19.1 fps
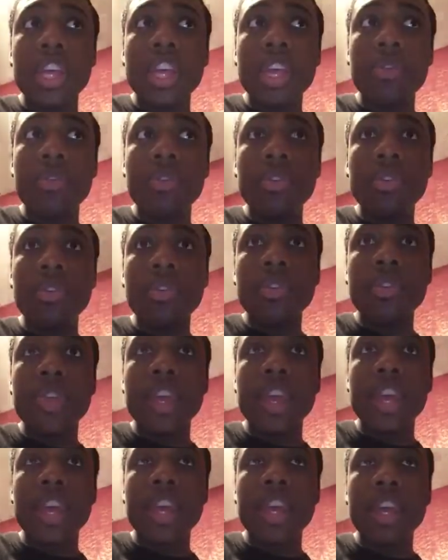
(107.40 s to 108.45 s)
if you
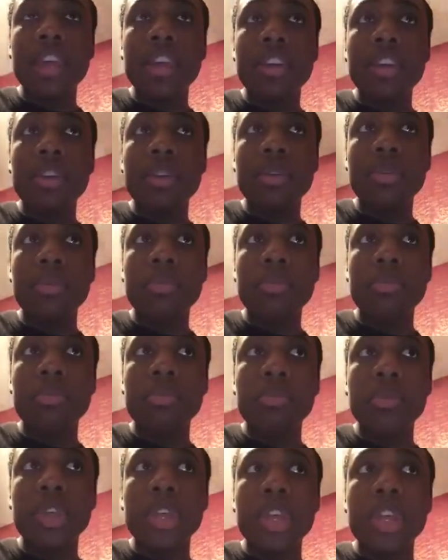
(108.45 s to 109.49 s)
take
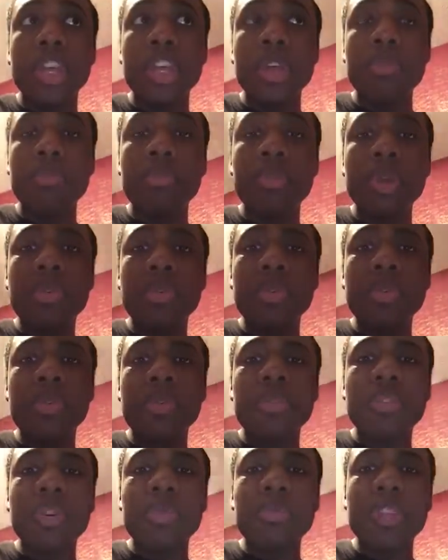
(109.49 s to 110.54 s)
people
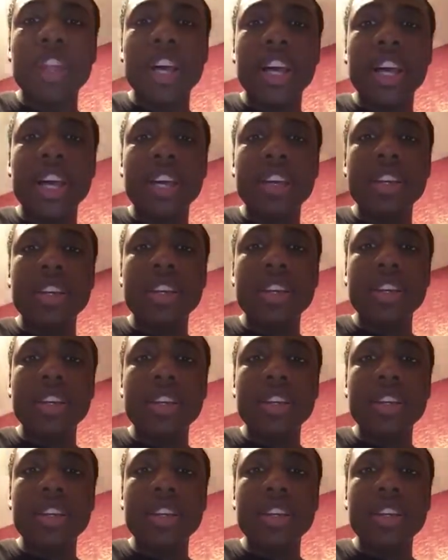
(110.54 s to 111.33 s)
from like